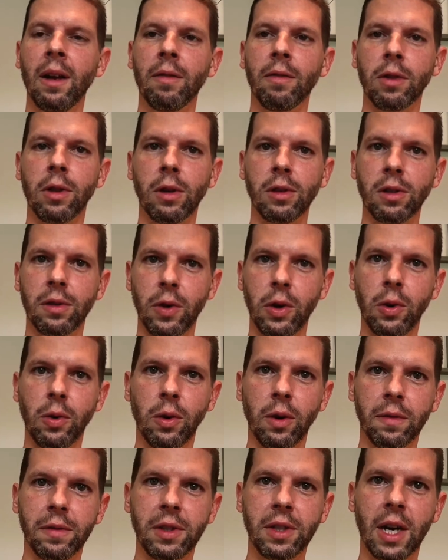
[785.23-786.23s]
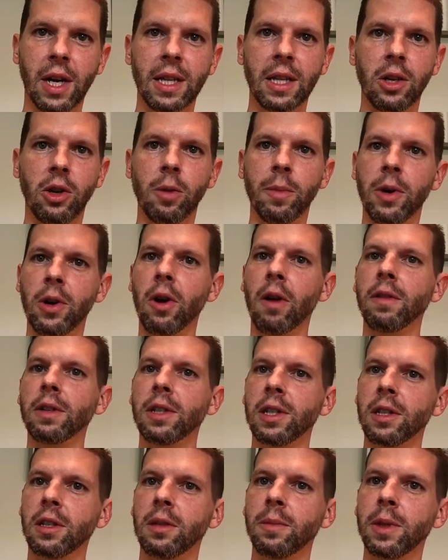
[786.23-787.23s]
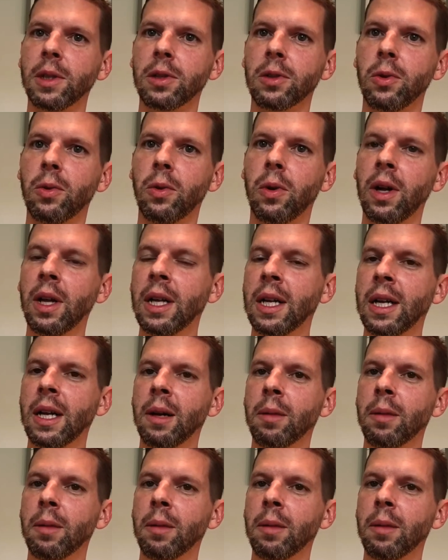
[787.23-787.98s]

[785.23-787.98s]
For those of you who have studied the human nervous system in school,